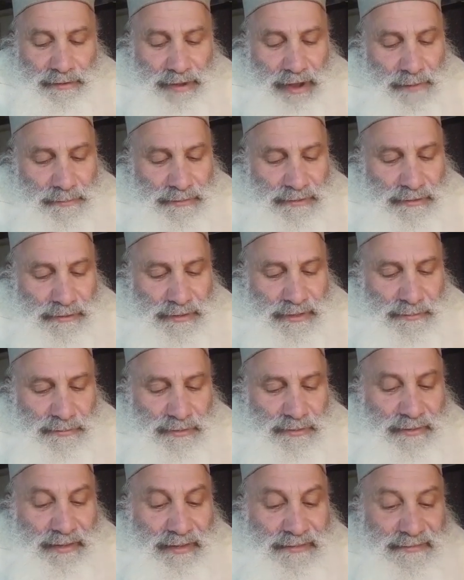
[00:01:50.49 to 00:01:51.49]
As
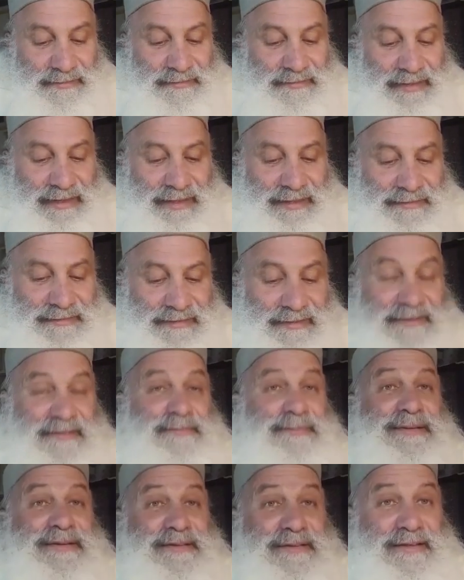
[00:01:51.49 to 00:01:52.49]
it has
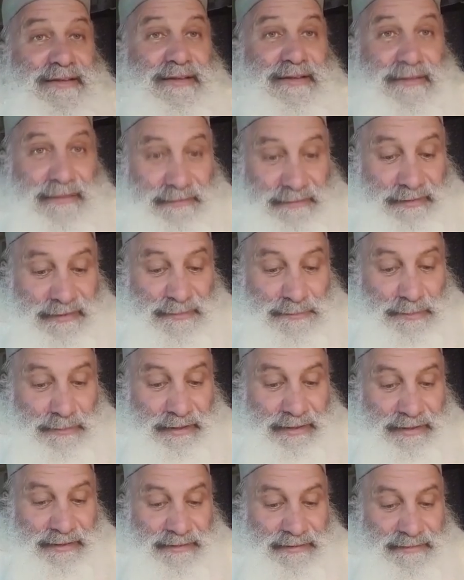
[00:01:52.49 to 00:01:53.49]
been
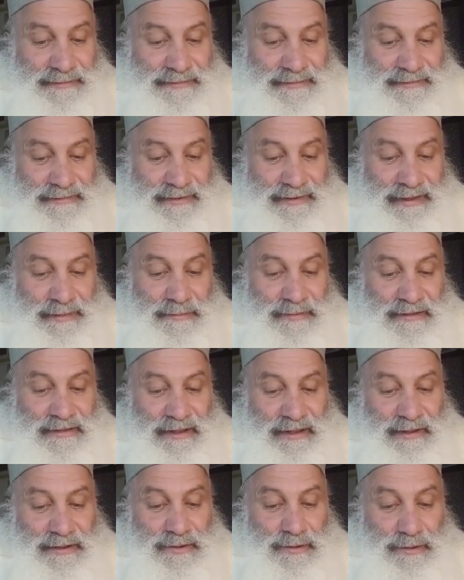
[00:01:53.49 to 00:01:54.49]
explained, Titan Emet
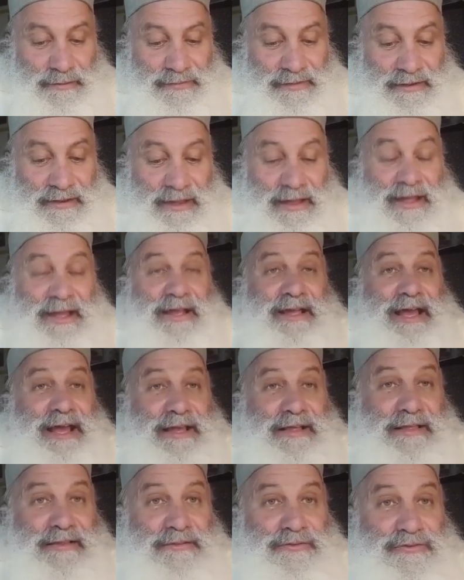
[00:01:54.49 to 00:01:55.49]
Yaakov, that
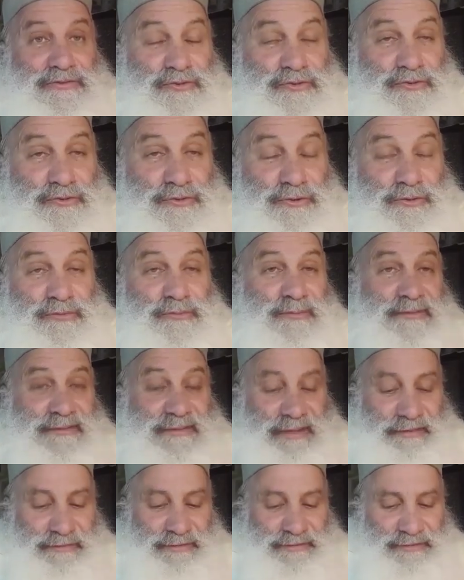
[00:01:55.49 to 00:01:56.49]
truth was
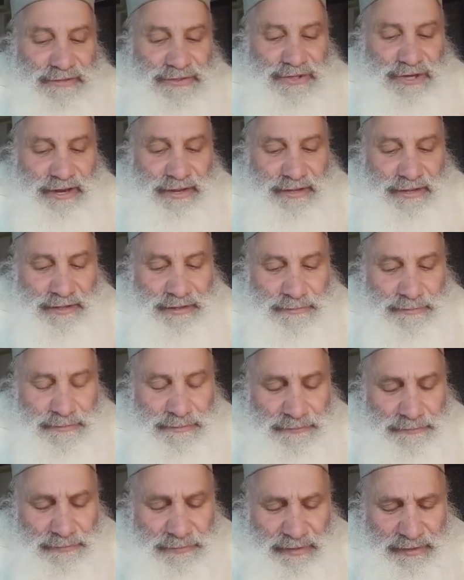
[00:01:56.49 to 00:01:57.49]
given to Jacob,
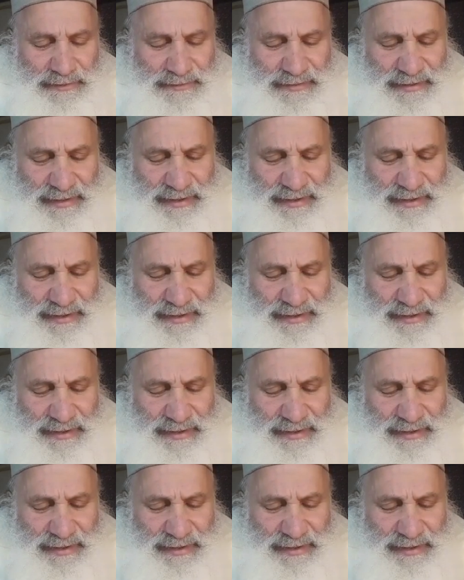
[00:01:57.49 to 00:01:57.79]
that